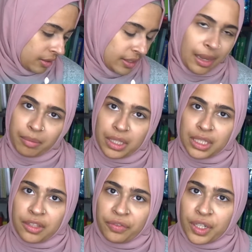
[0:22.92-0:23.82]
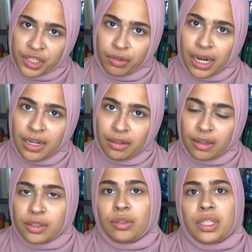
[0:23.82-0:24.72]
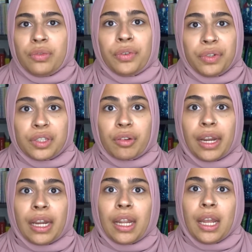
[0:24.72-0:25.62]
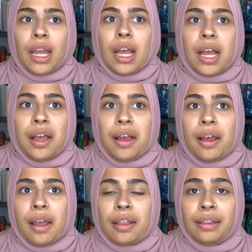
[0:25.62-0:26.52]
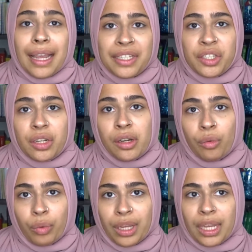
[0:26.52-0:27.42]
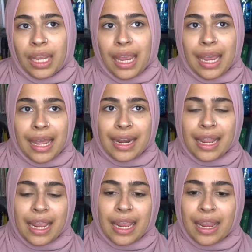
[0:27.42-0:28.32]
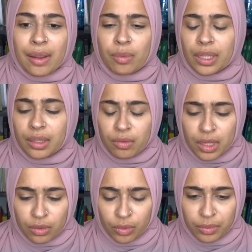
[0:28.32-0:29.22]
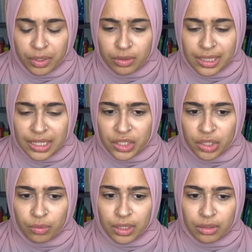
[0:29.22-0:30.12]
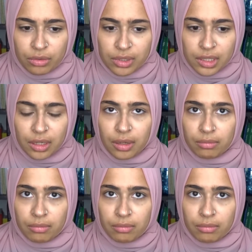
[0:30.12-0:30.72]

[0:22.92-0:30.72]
yeah, this is the first grade. So this is for first grade. Last year we had what did we use last year? We used